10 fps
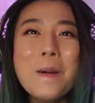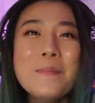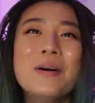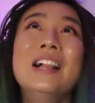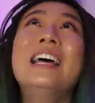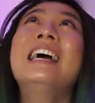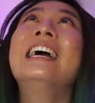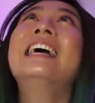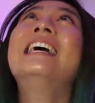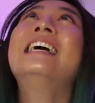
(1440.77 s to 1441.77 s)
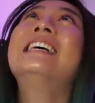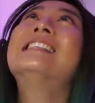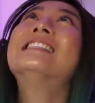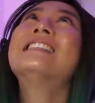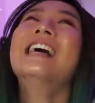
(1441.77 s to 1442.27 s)

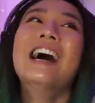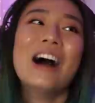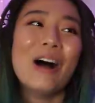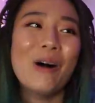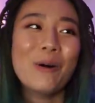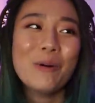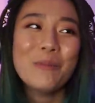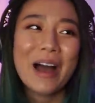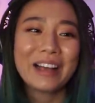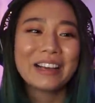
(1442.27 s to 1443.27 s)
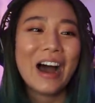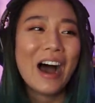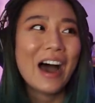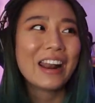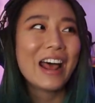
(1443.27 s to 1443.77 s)
Please! Oh my
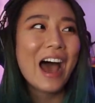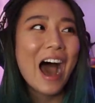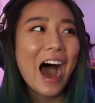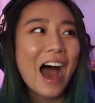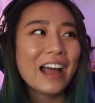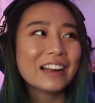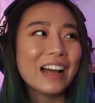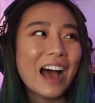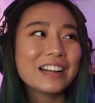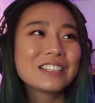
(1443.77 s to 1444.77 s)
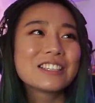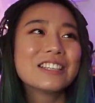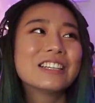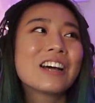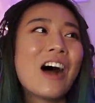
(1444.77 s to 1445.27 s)
god! I just
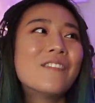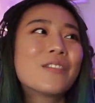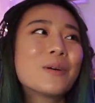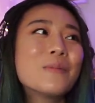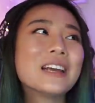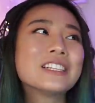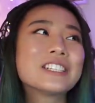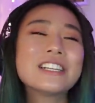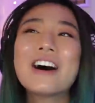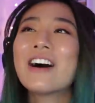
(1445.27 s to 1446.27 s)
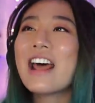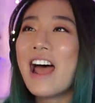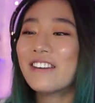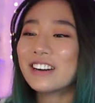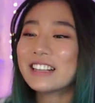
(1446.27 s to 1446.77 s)
need confirmation on
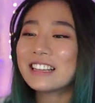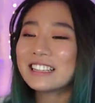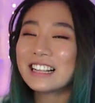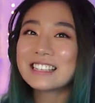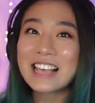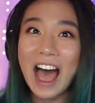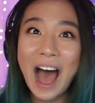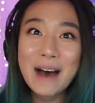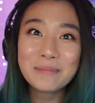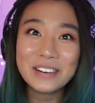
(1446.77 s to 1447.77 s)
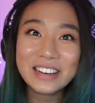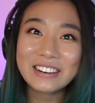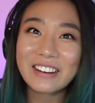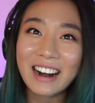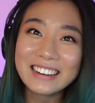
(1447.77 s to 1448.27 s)
everything that's happening
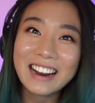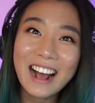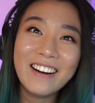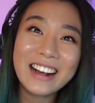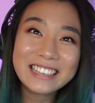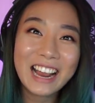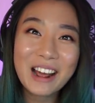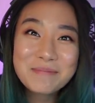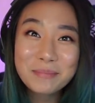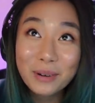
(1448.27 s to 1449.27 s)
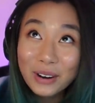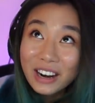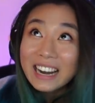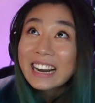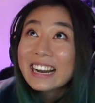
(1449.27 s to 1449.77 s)
right now! I can't
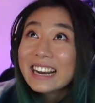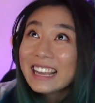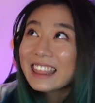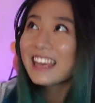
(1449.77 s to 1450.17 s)
breathe!